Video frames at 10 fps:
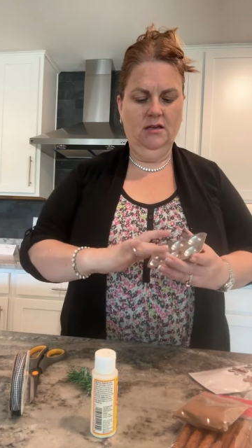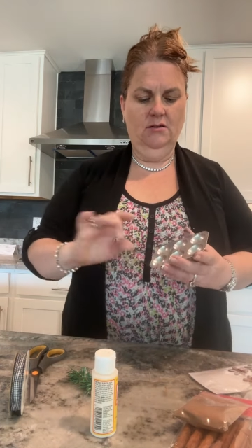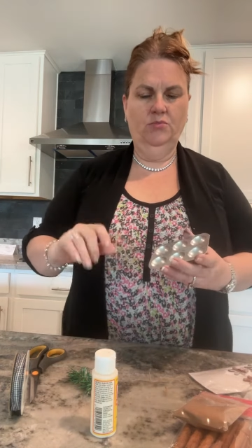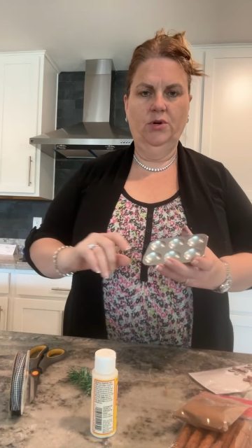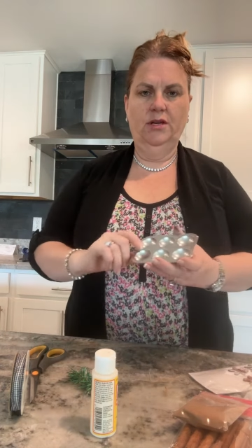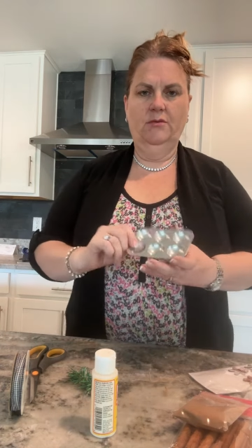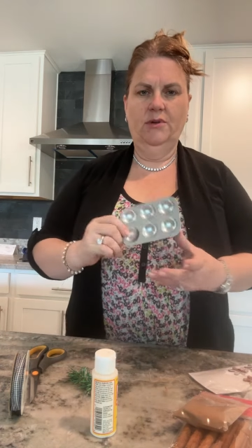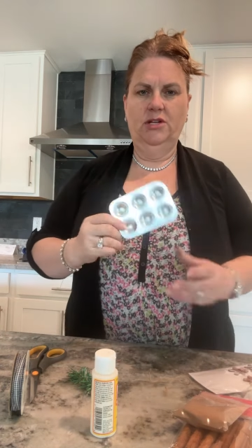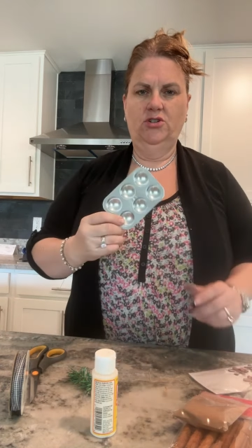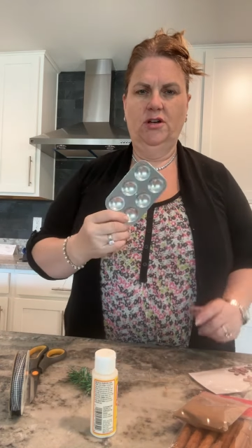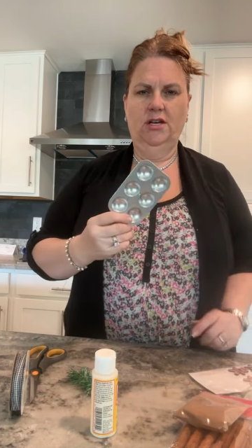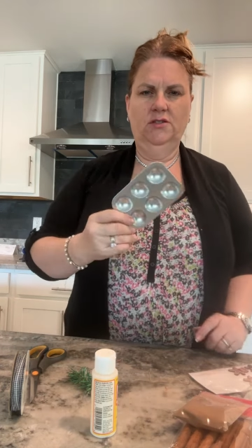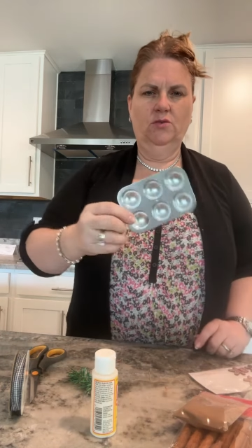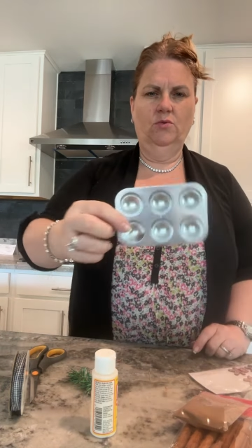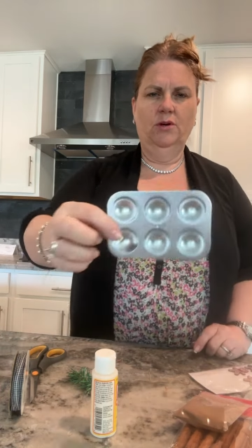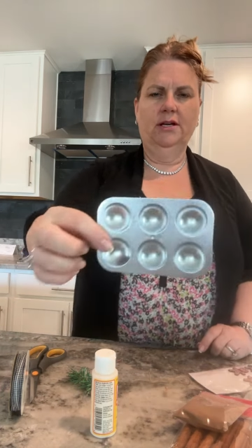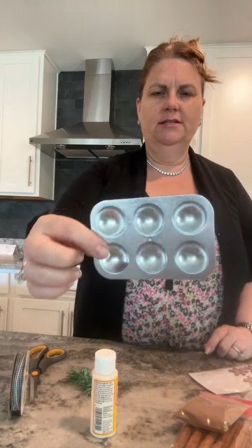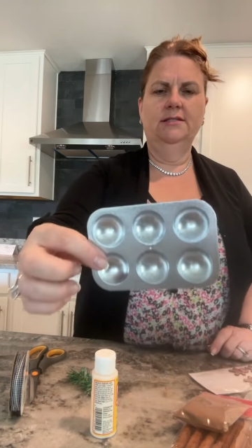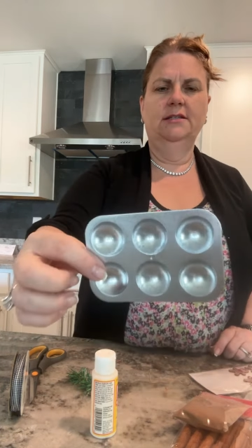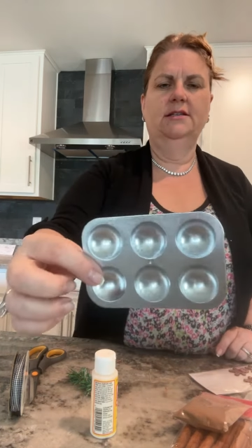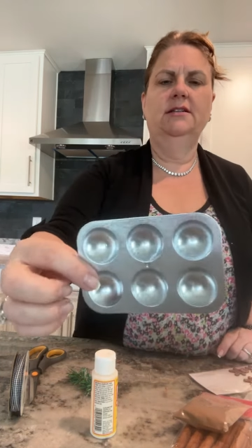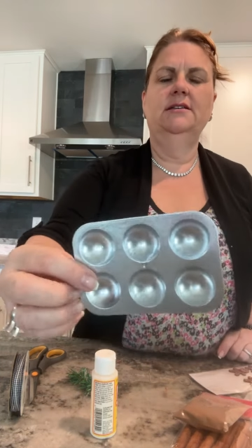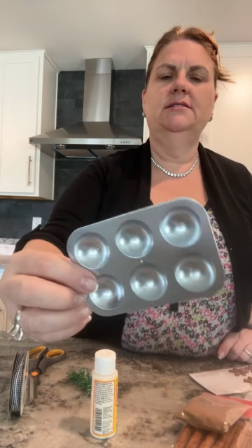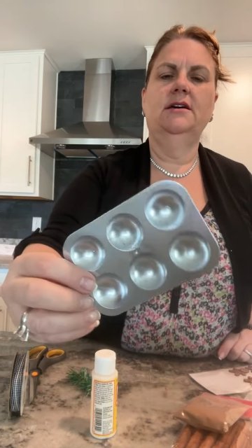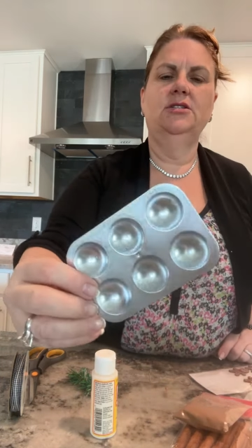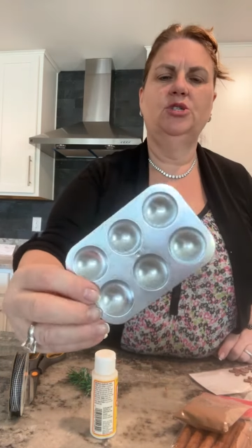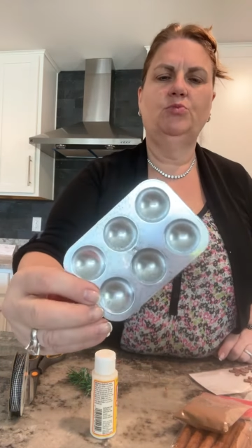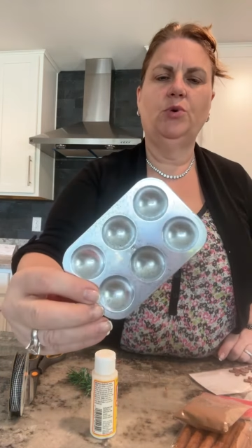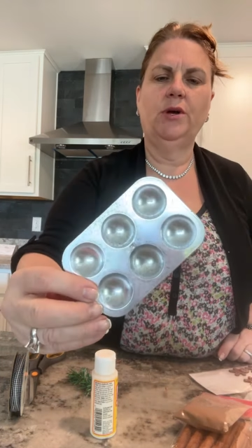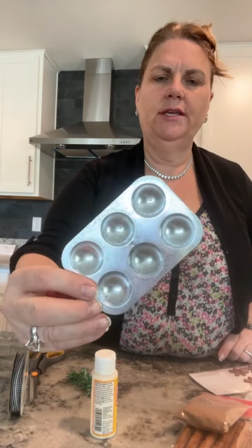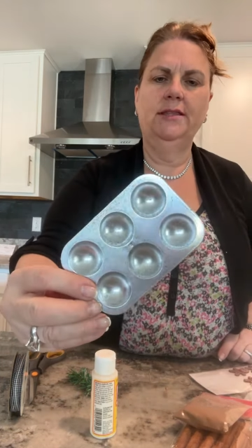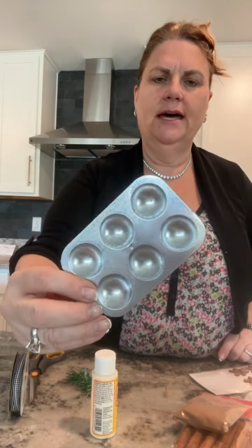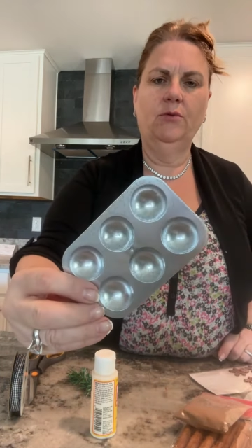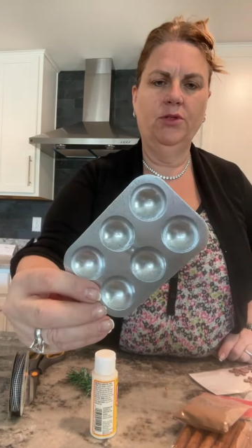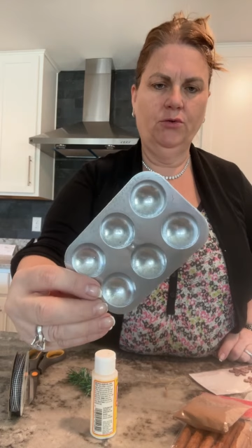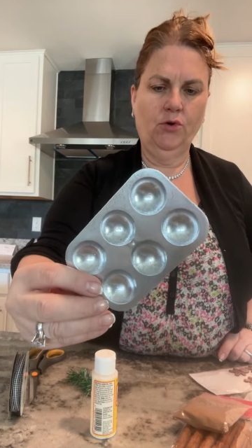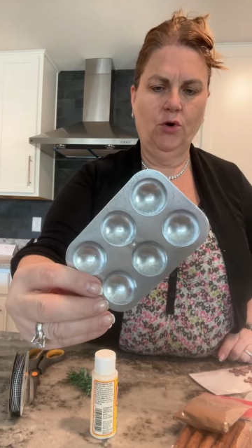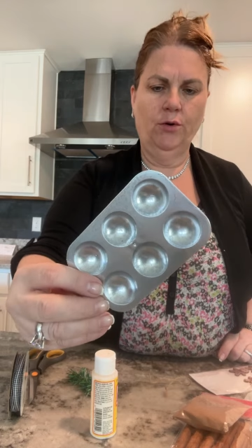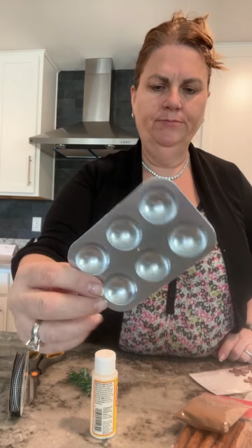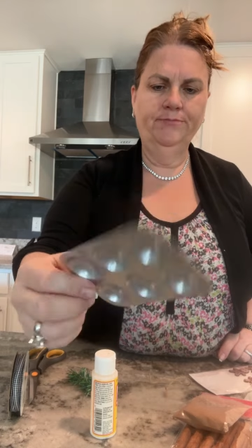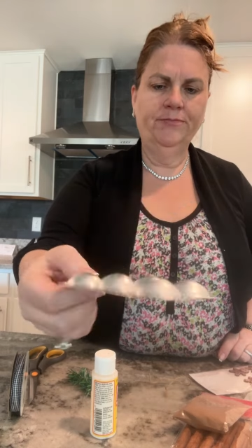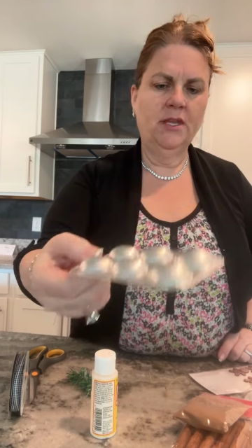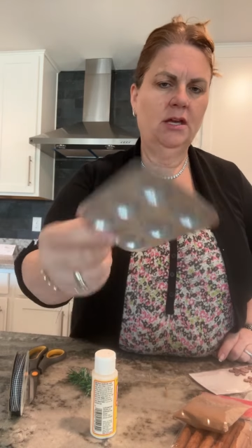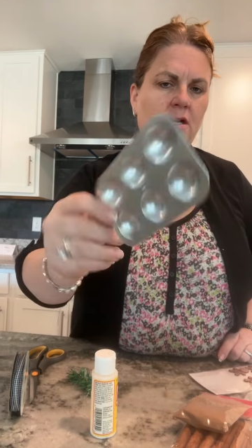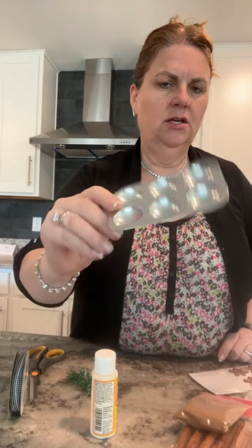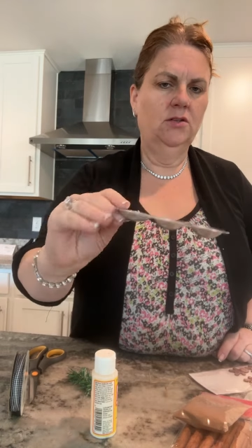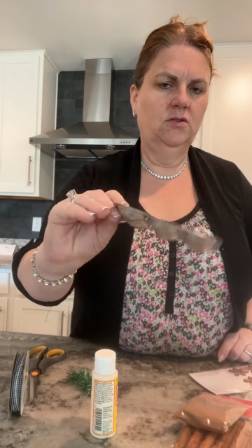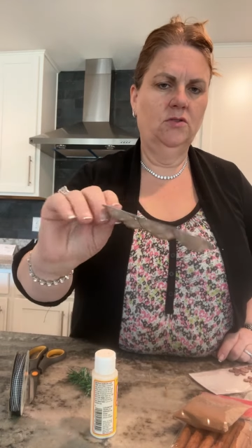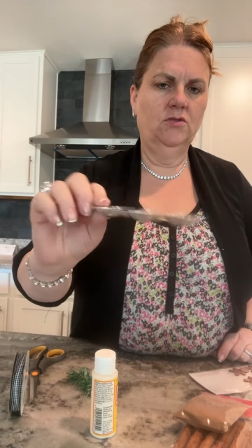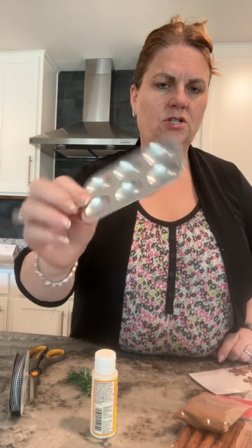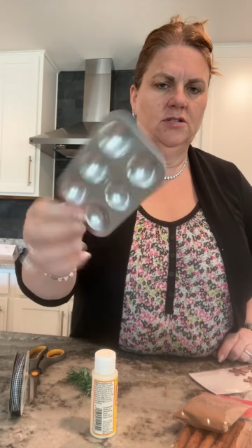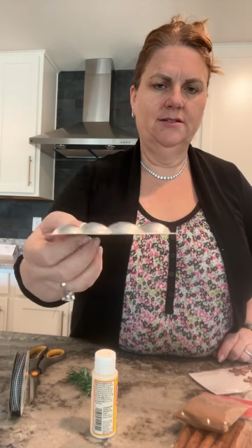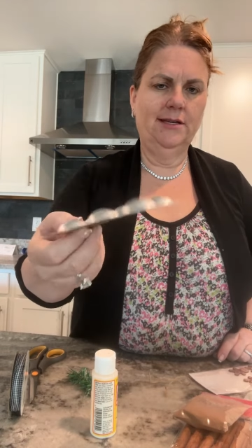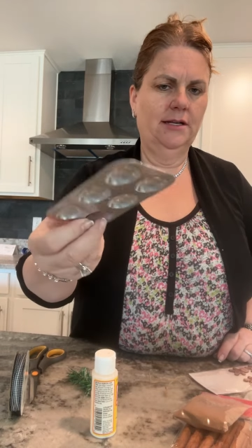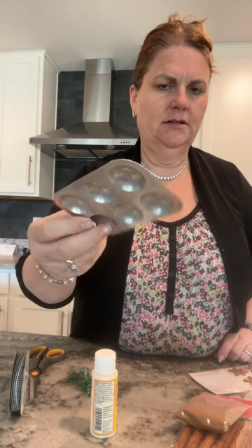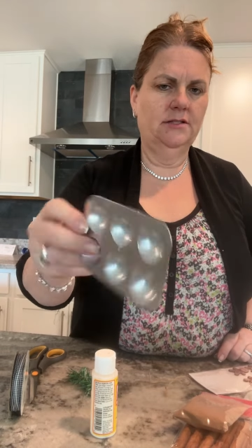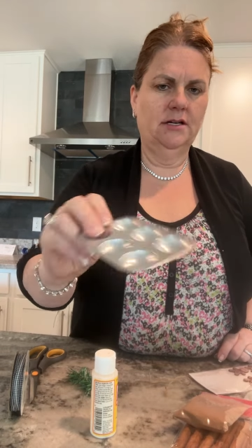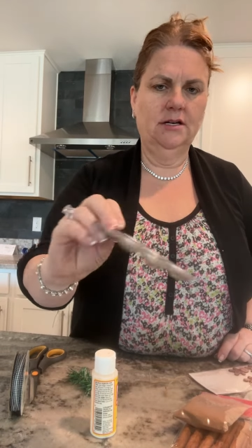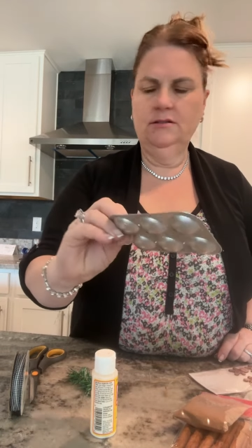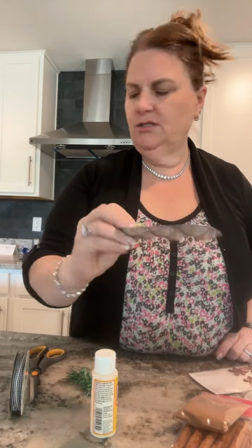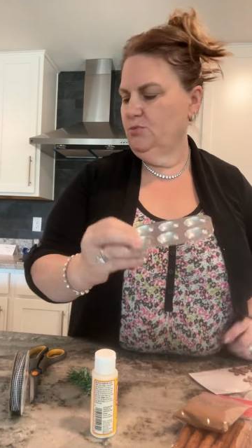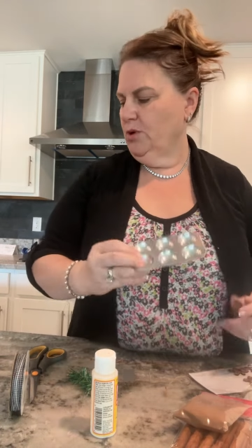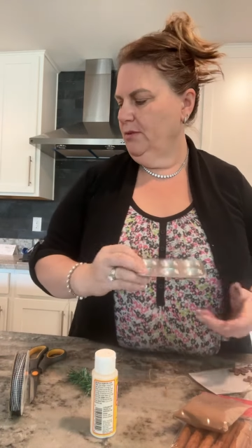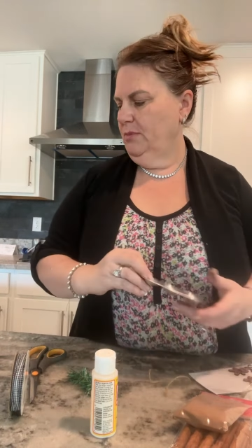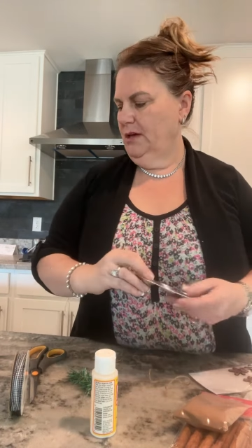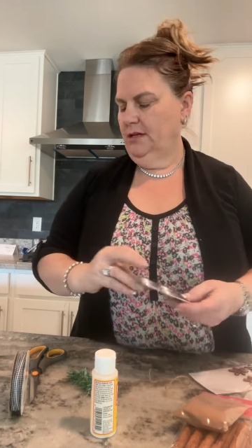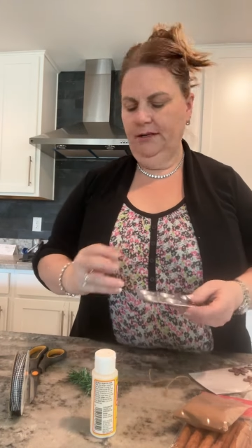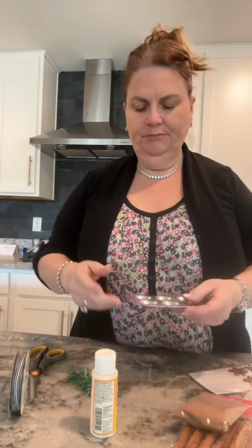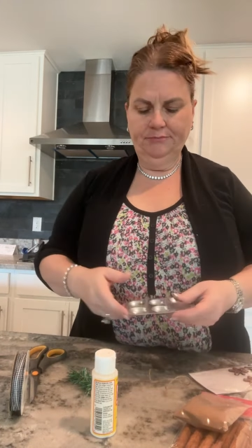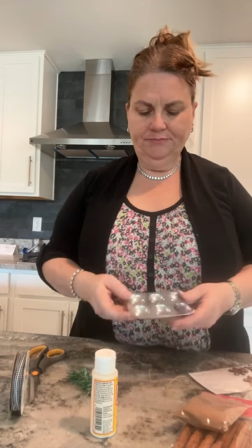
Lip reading: bring out my tray. So what I did is I sprayed that with chrome. So just take it outside and spray paint it.